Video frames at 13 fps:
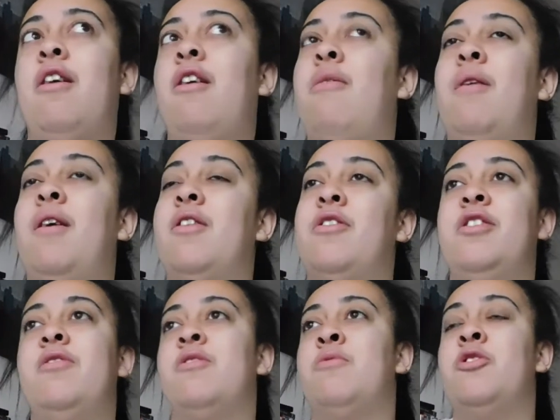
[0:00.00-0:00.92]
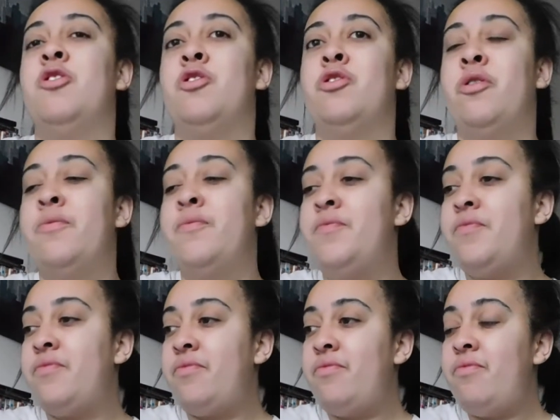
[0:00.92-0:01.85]
Oh my god, it was emotional.
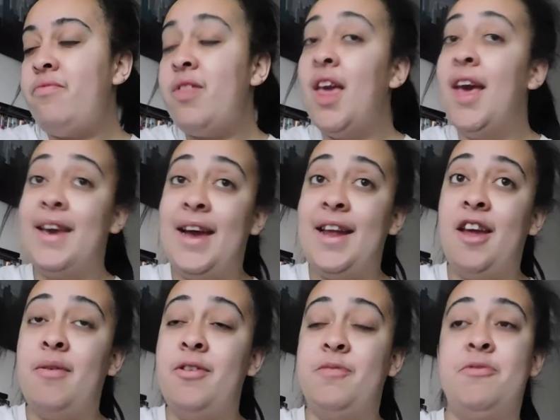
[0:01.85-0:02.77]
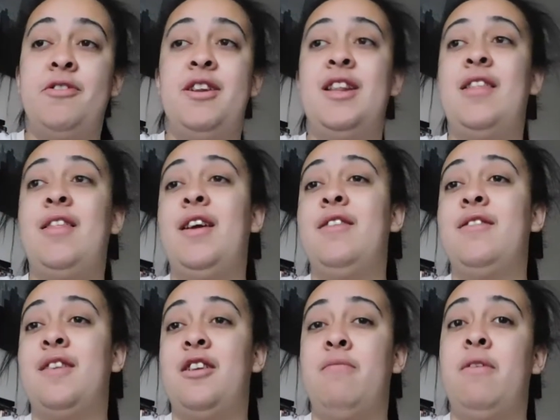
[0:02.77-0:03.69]
Again, I won't spoil anything
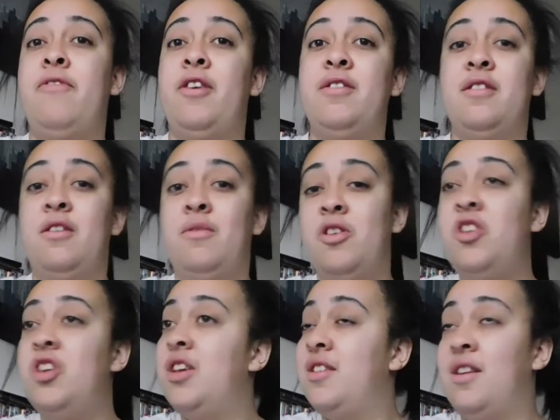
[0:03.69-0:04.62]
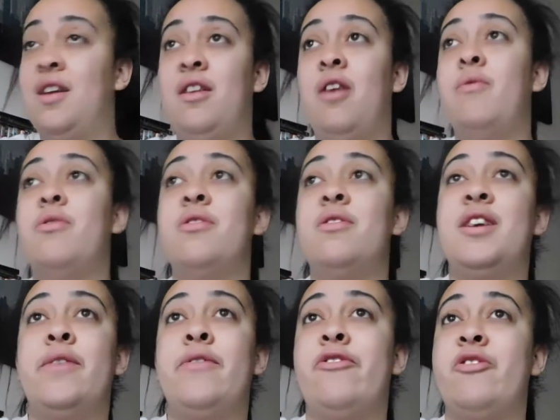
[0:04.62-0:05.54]
because I know my friend's going to watch this and I don't want to
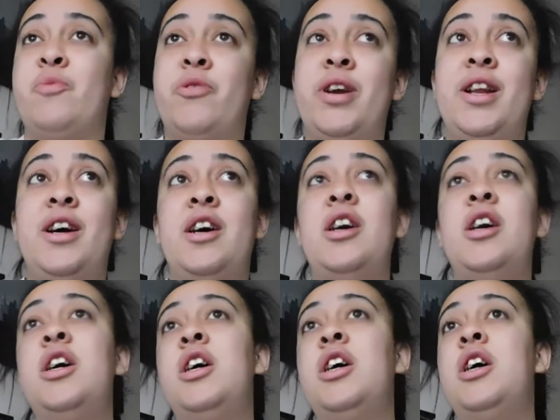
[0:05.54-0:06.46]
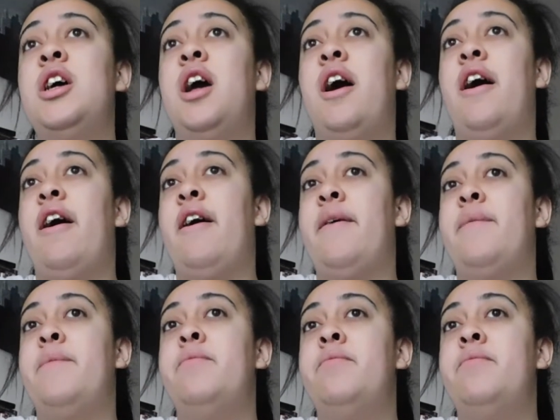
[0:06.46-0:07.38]
give her a spoiler. Yeah,
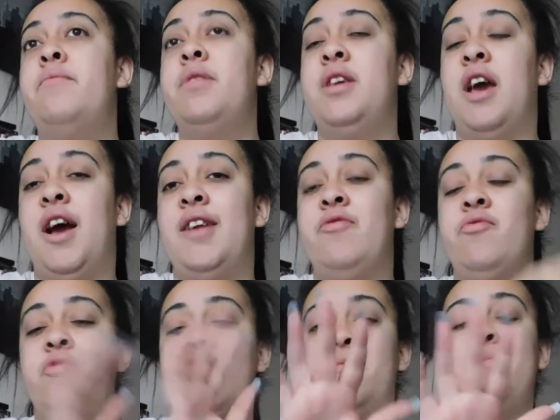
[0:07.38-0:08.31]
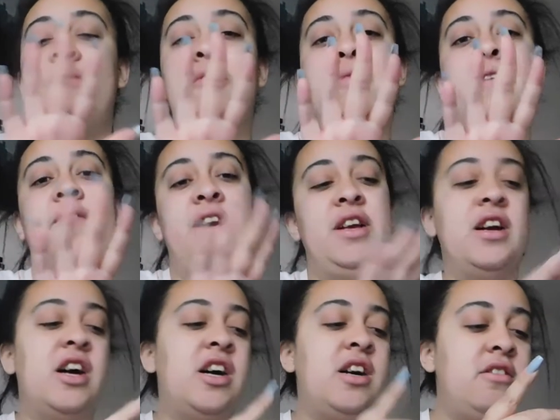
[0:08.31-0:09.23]
I just burnt my
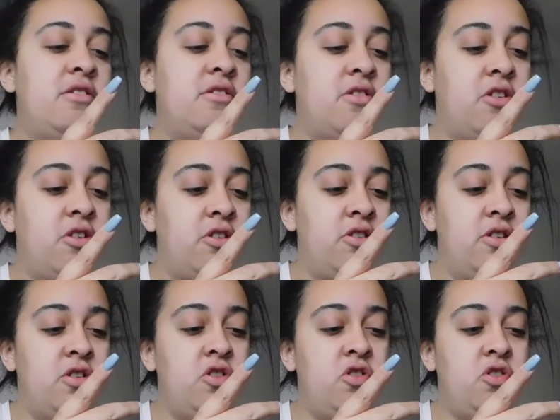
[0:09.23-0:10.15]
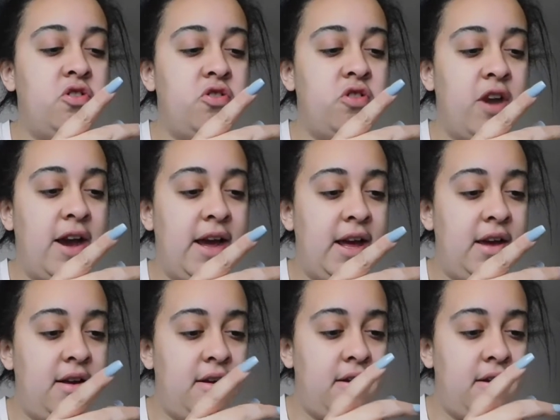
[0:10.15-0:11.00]
finger on the tray.